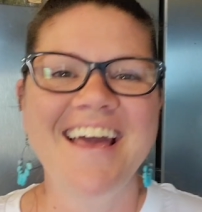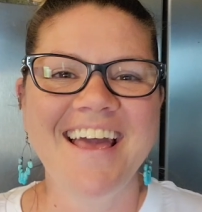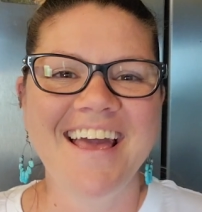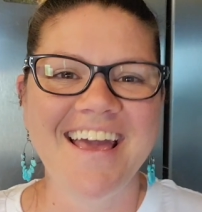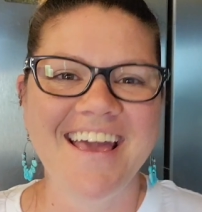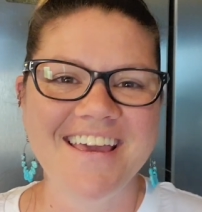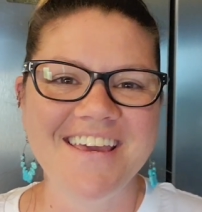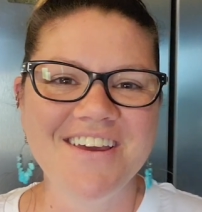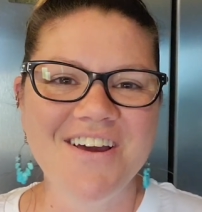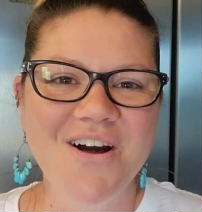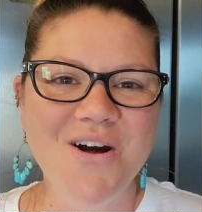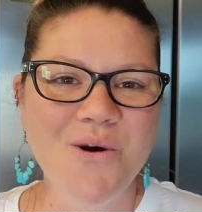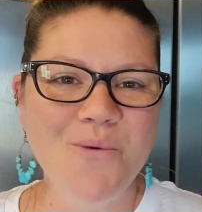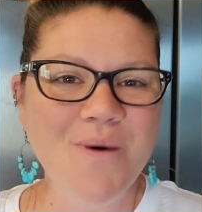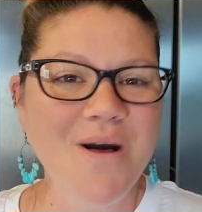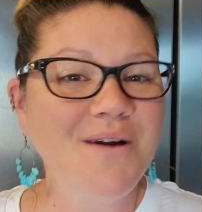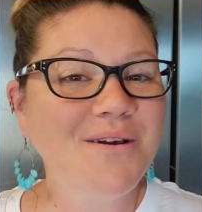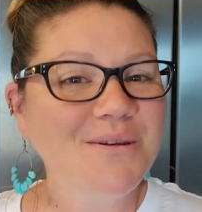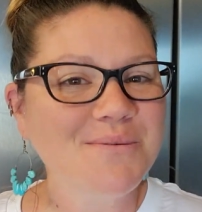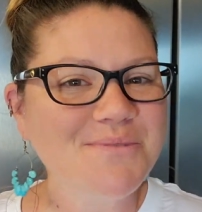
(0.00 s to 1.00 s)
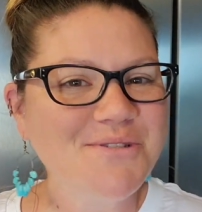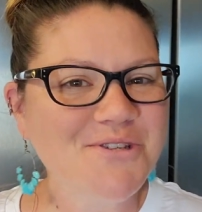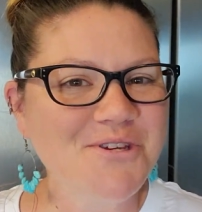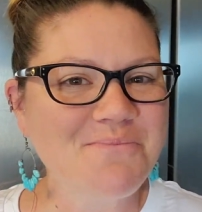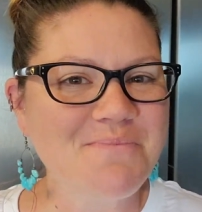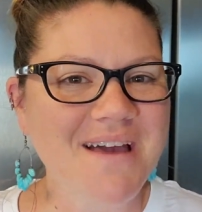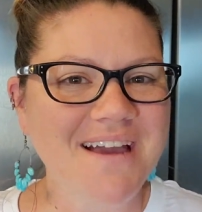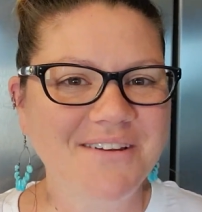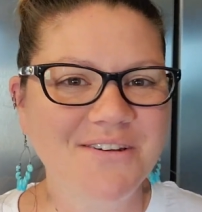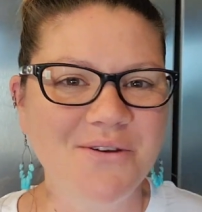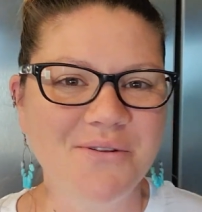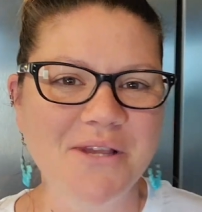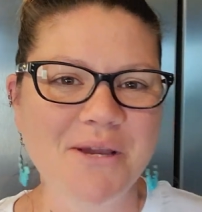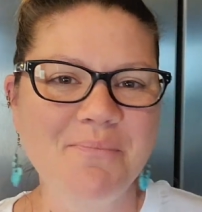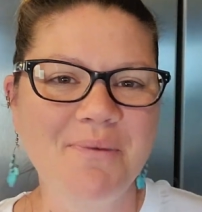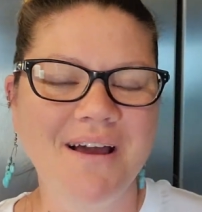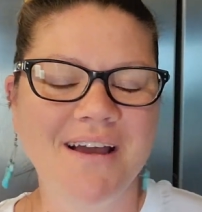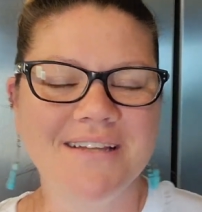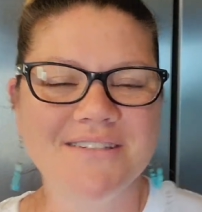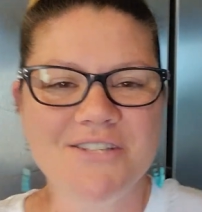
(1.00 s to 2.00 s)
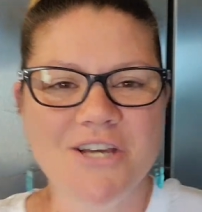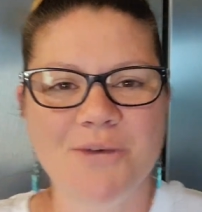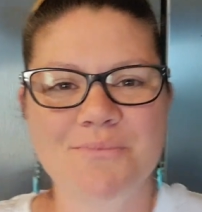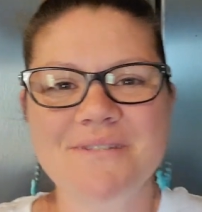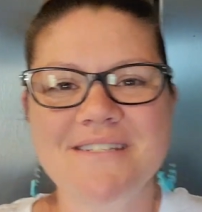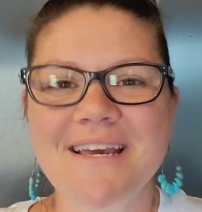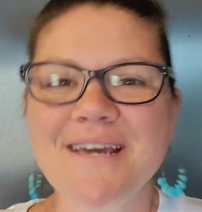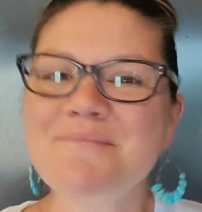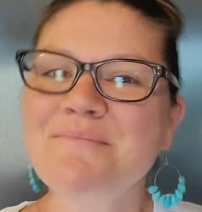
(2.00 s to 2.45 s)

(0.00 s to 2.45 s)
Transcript: Hey y'all, welcome to Magnolia Pines Homestead.